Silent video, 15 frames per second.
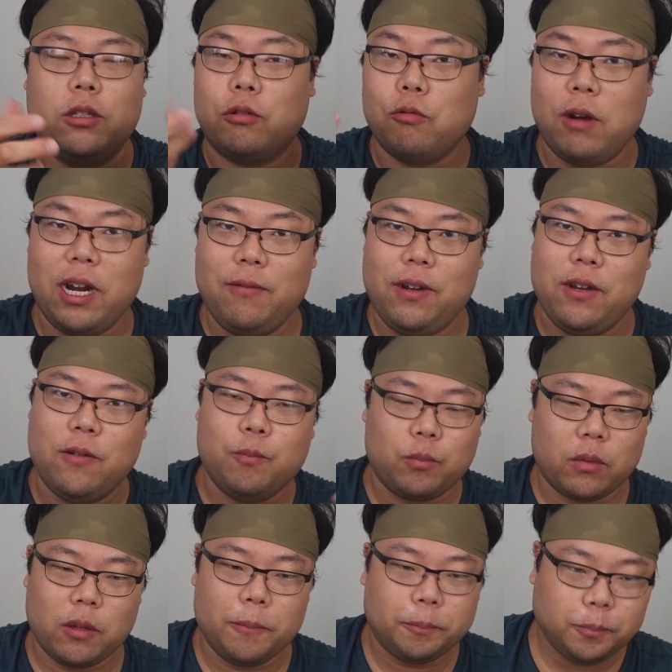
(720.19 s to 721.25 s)
the gravy
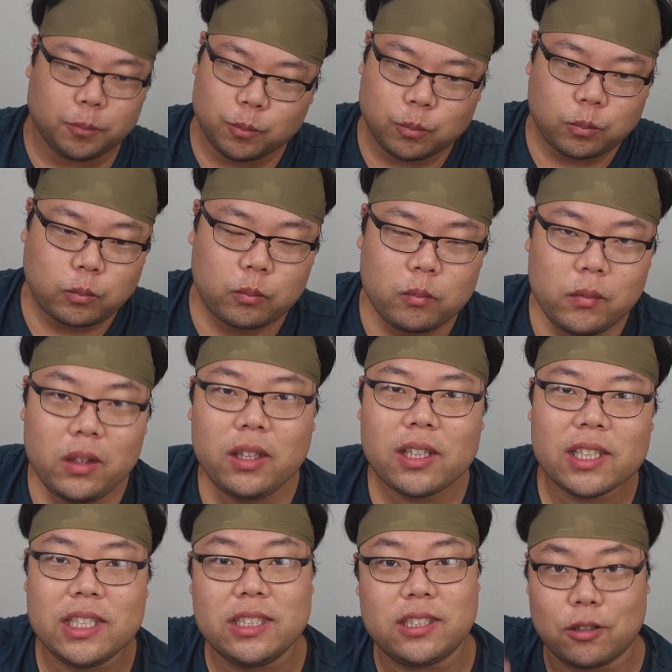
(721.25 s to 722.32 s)

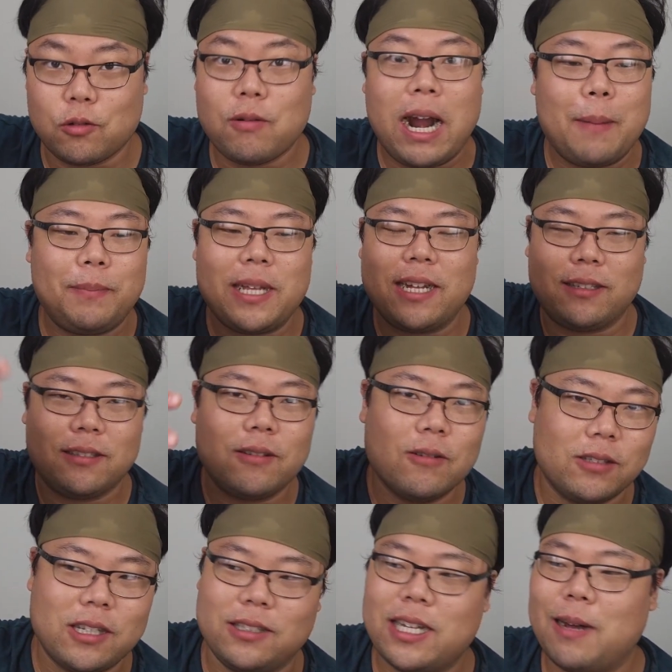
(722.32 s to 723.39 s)
is the crap that
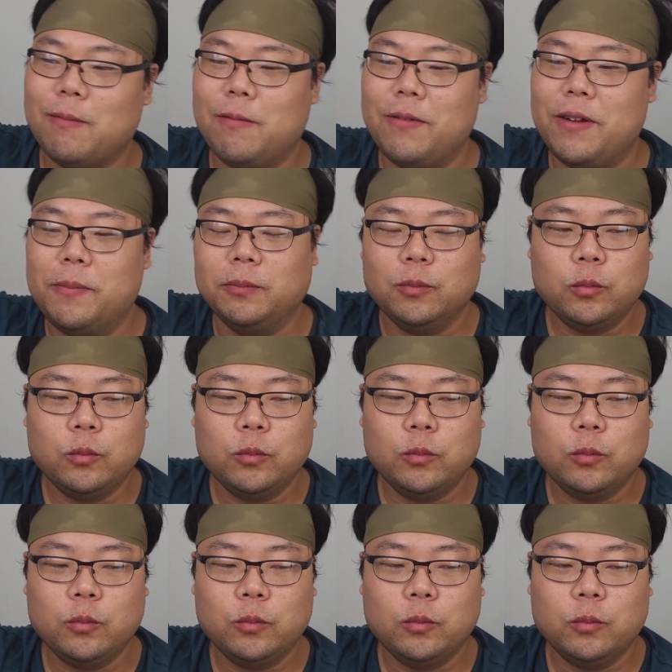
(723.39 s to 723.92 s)
goes on top of it.